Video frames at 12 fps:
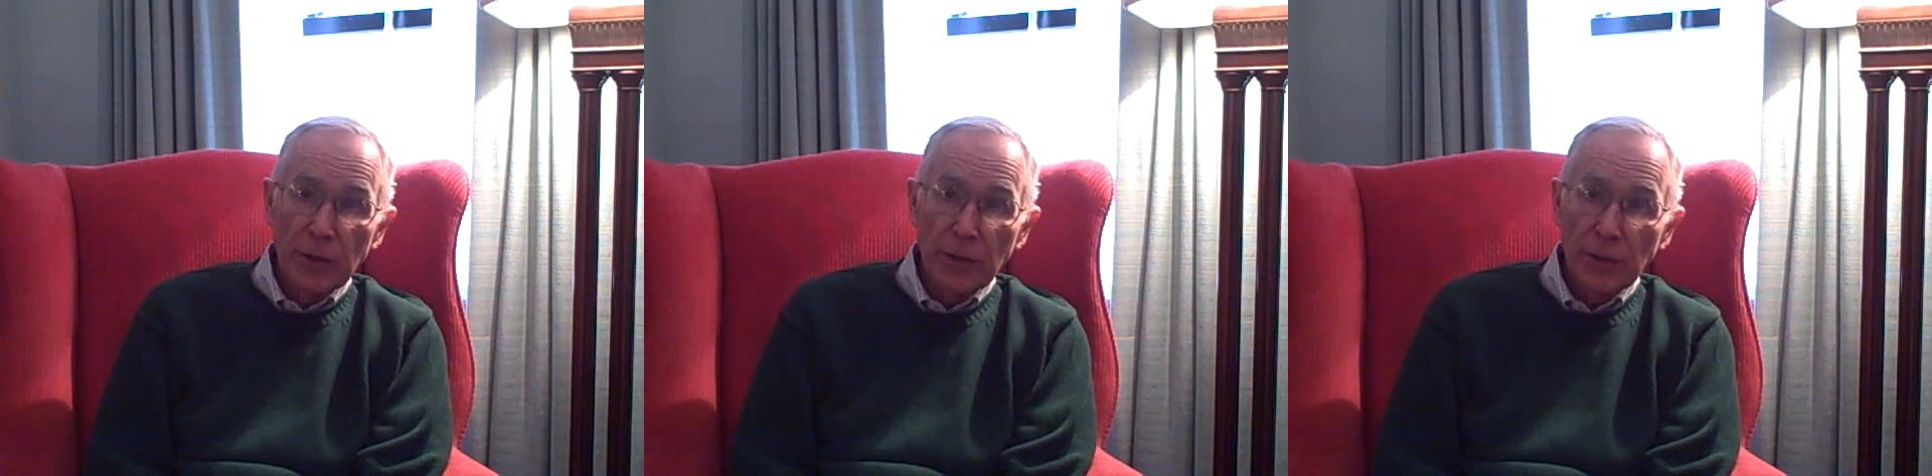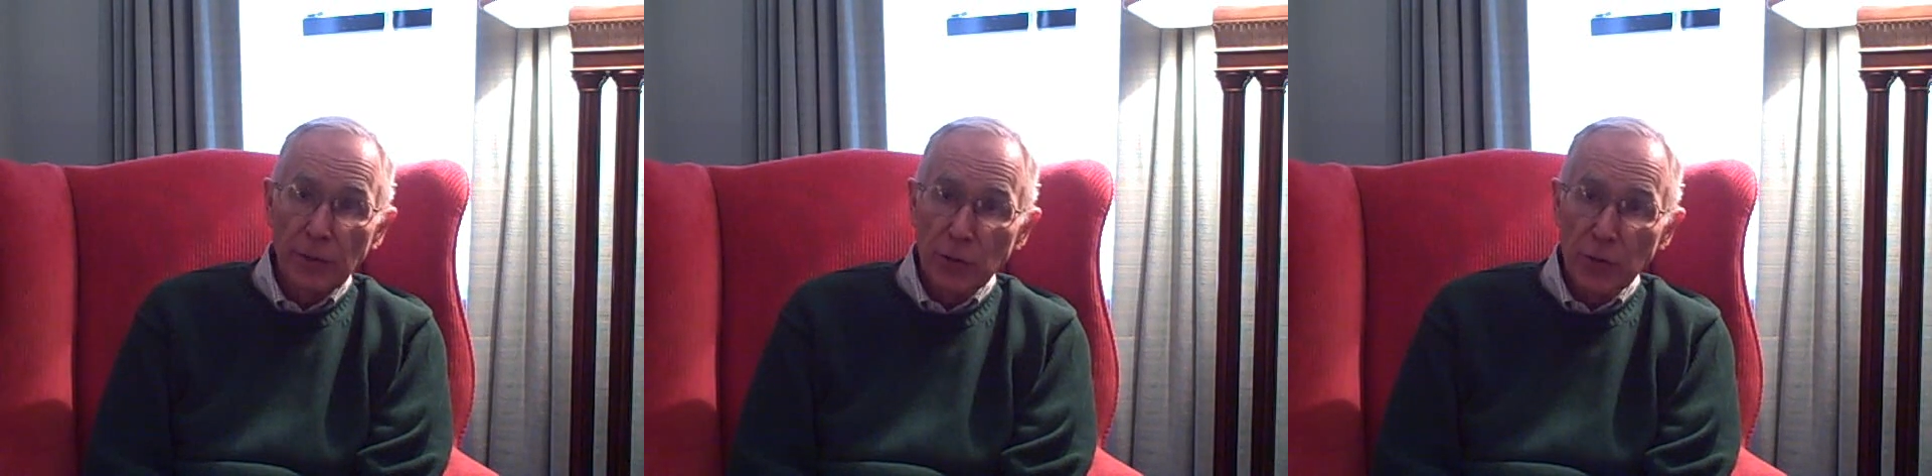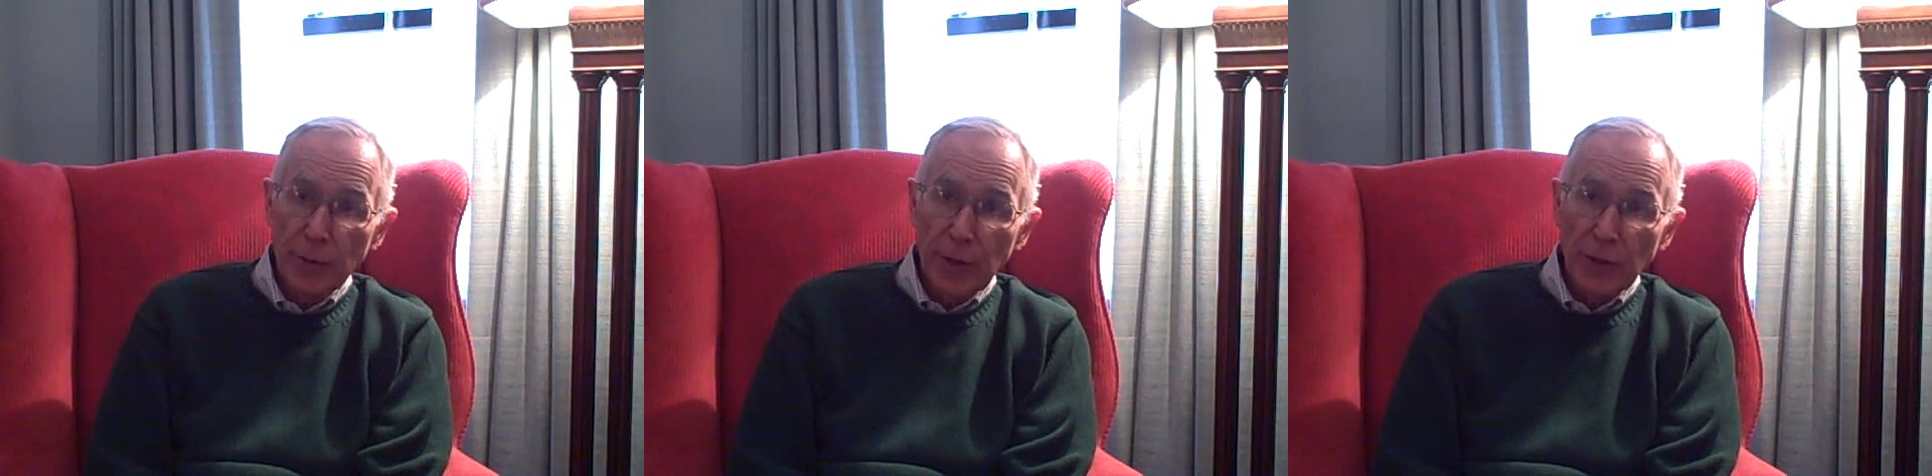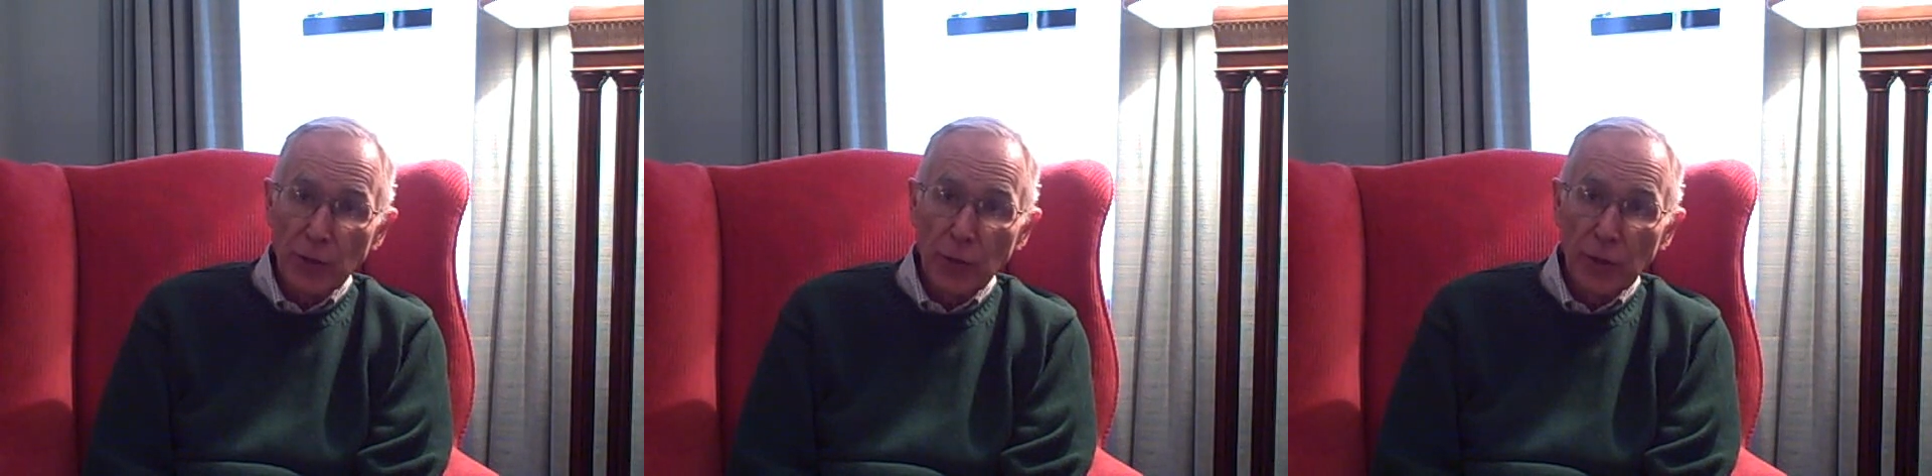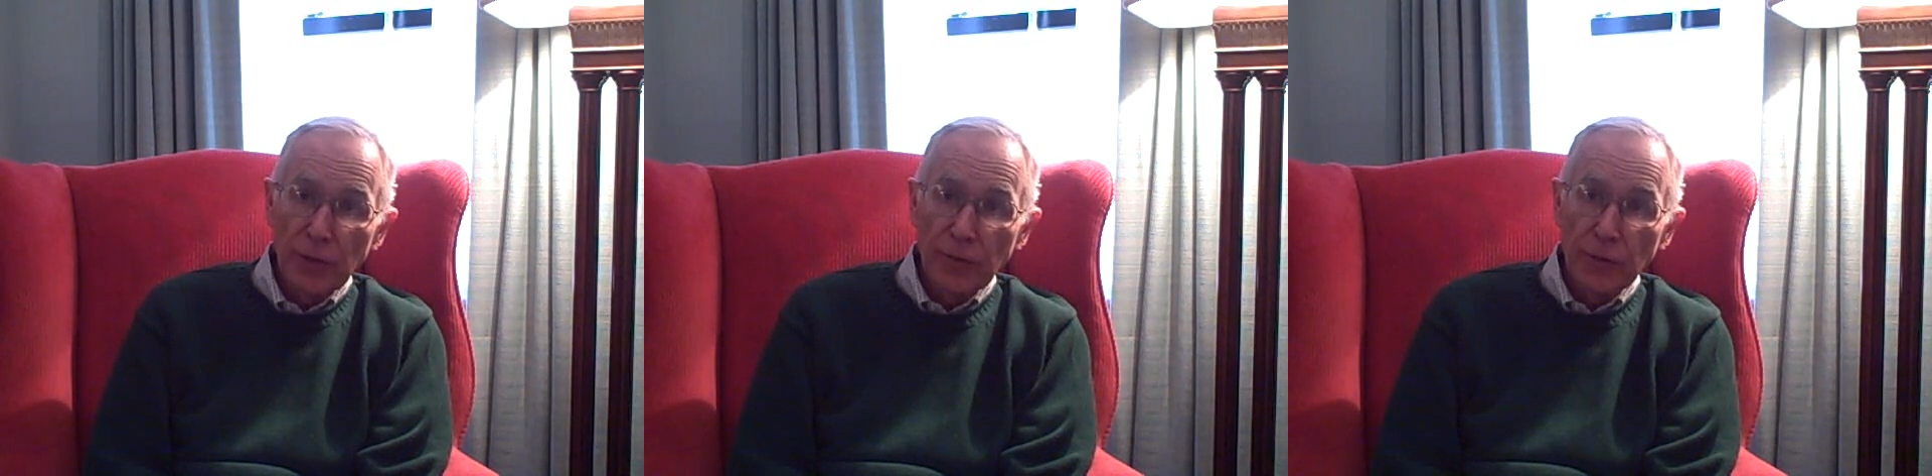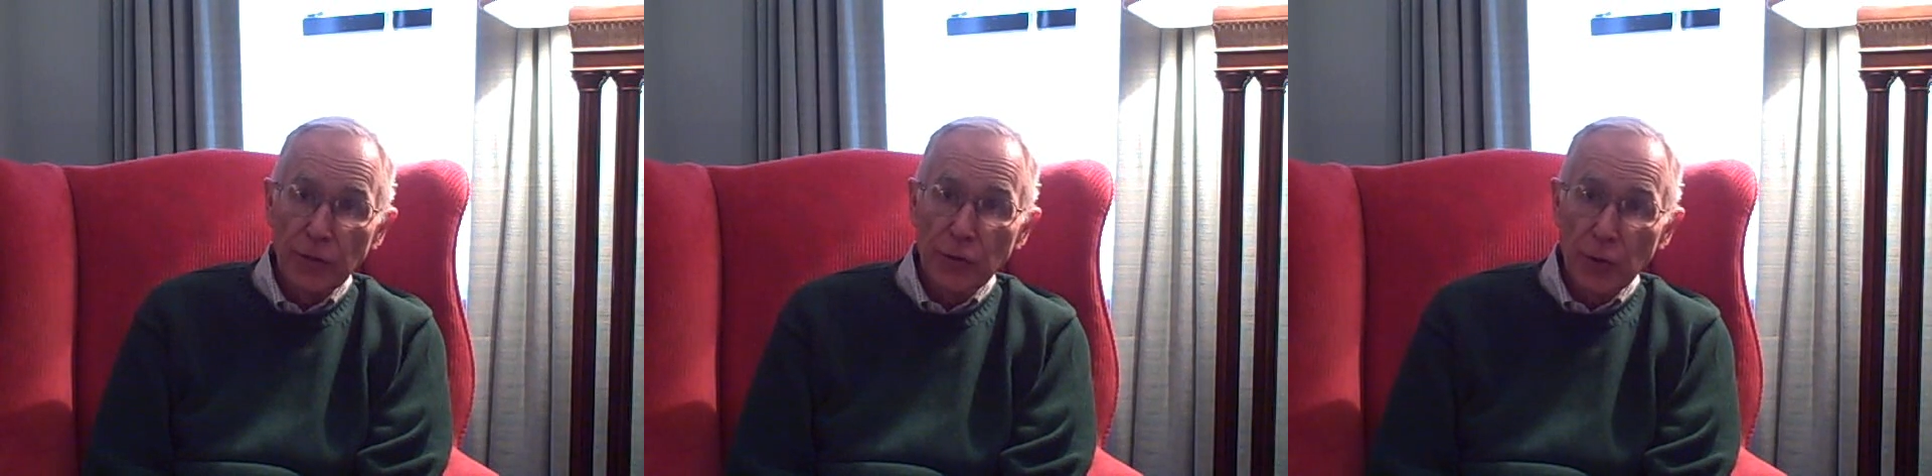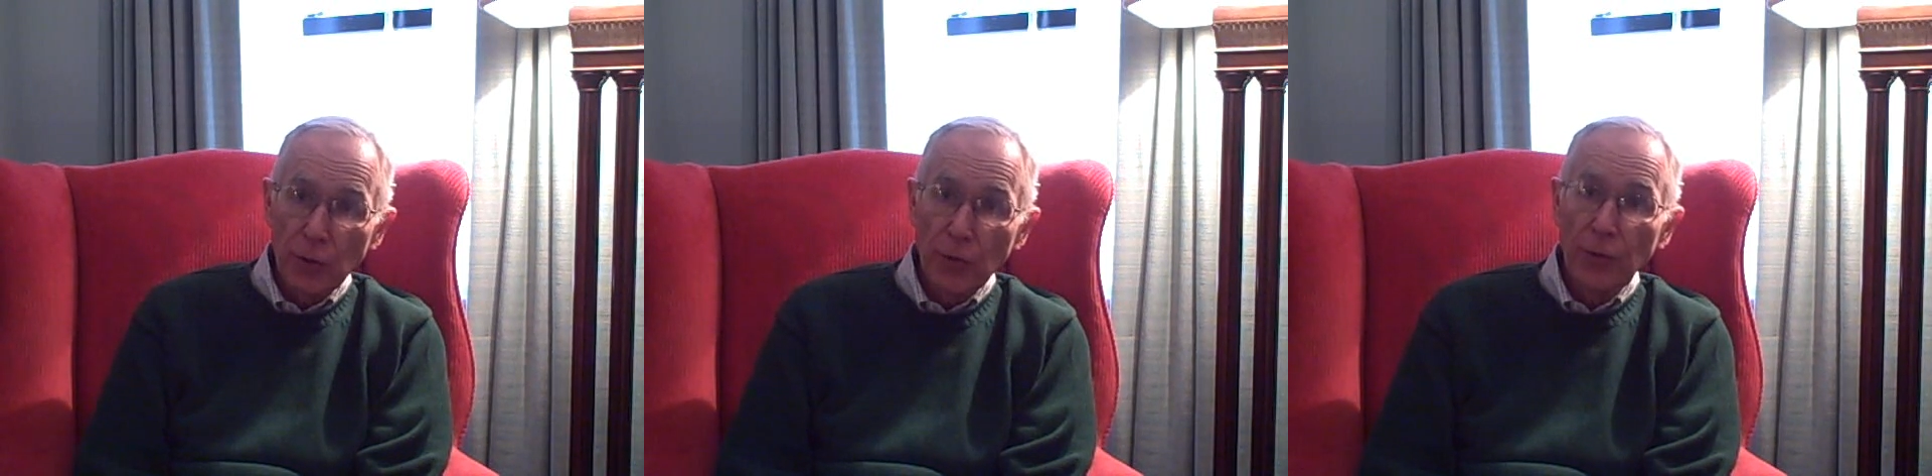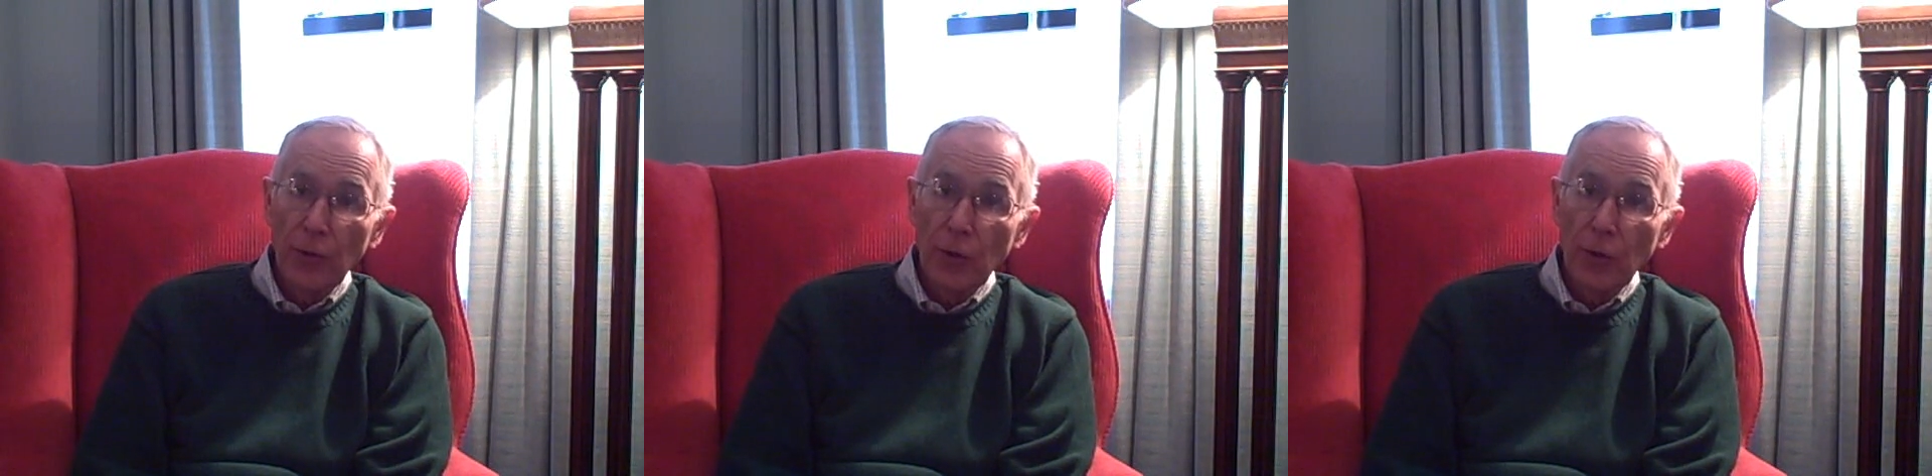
until he was about 12 years old.